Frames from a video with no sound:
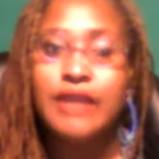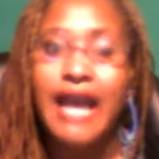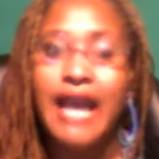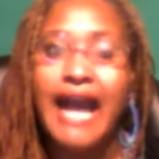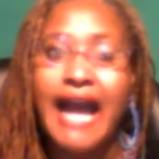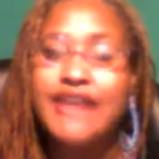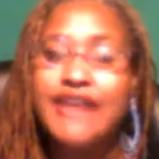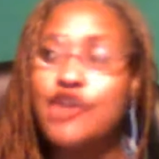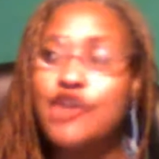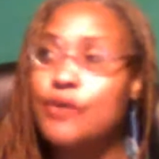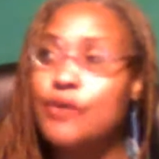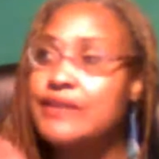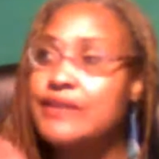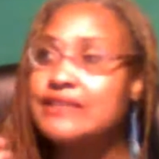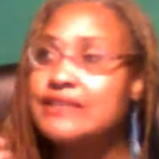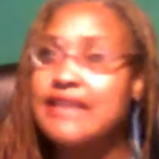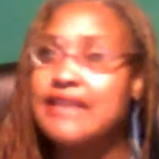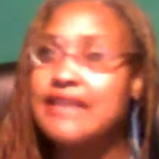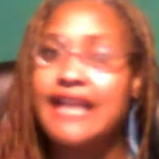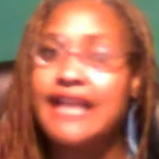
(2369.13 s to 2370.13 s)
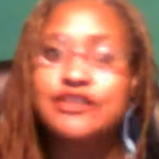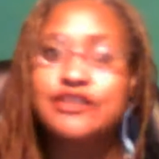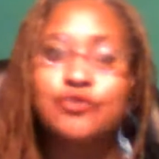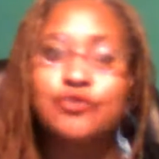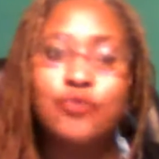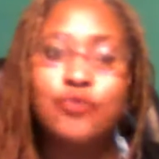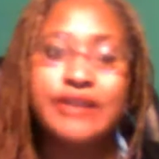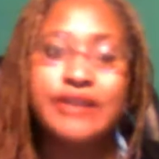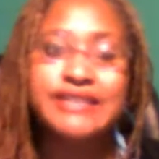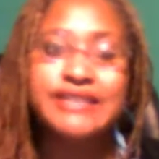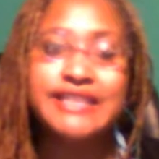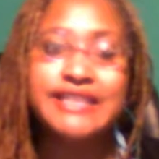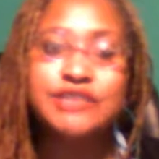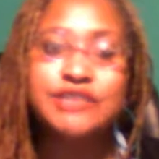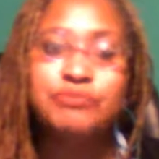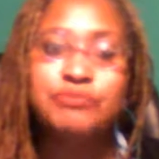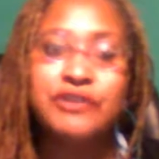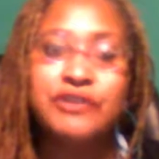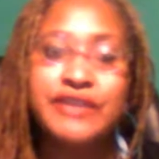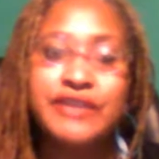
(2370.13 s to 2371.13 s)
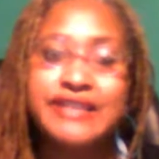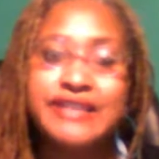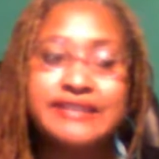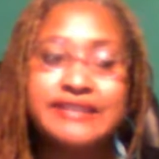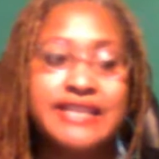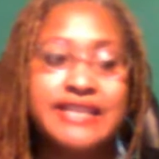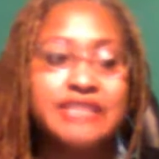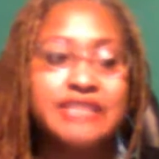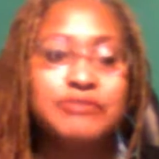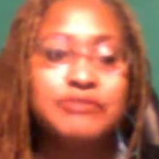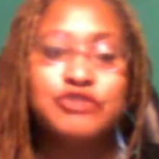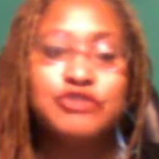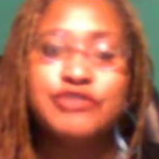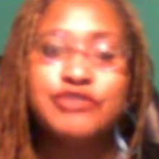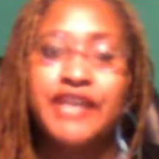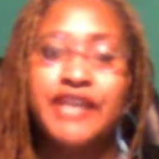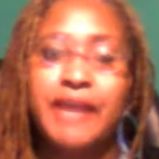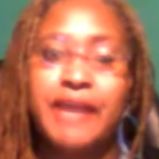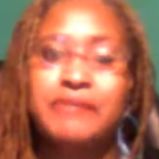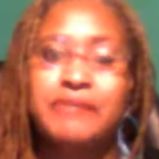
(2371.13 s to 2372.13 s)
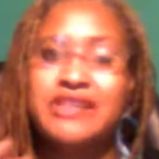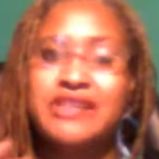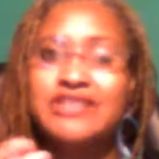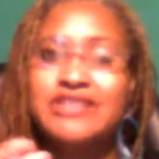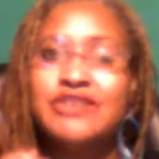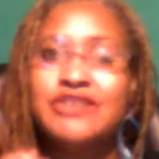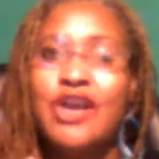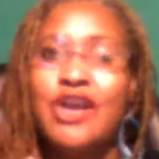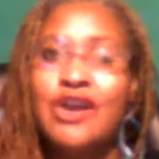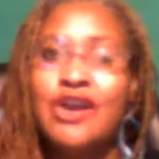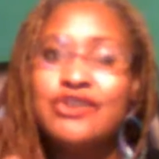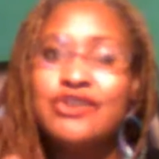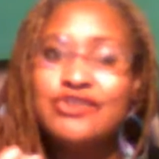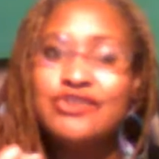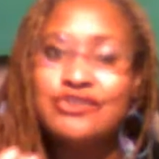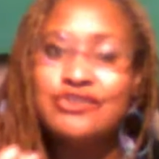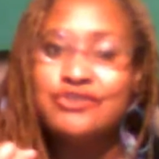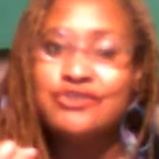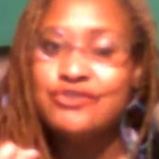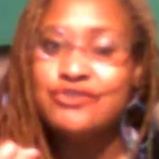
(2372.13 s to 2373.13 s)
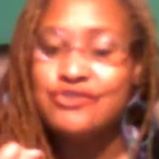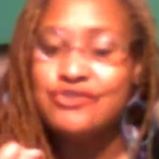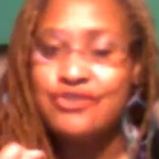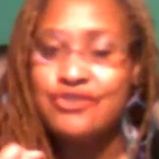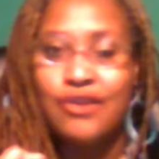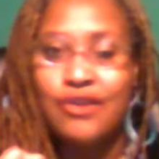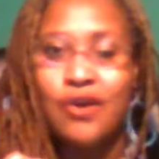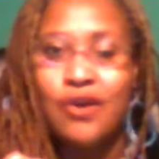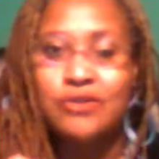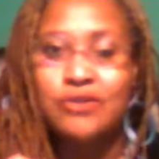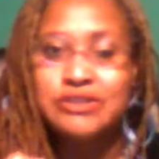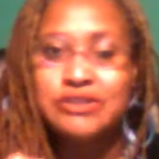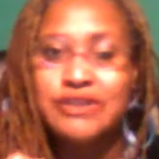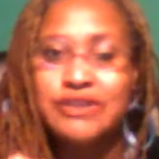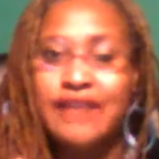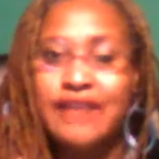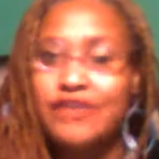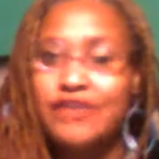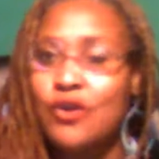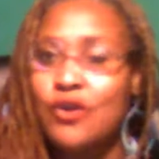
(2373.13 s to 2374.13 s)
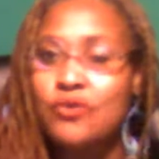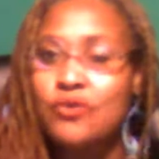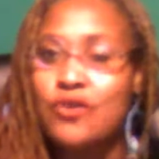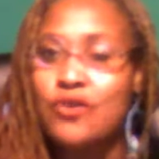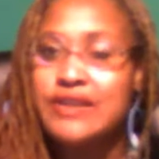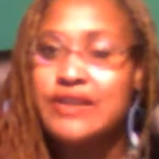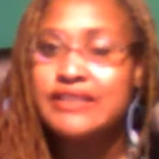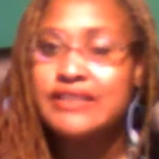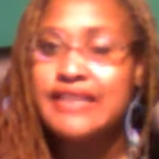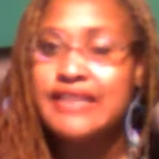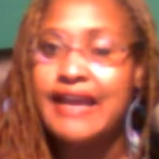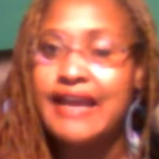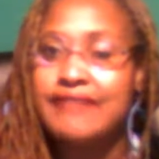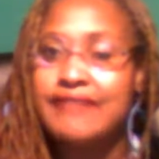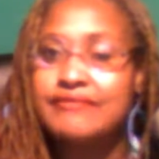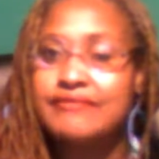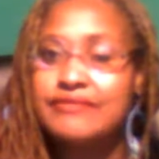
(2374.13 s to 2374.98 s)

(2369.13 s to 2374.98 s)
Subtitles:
I know what it's like to want to experience things, but you can't because you have to hold on to that.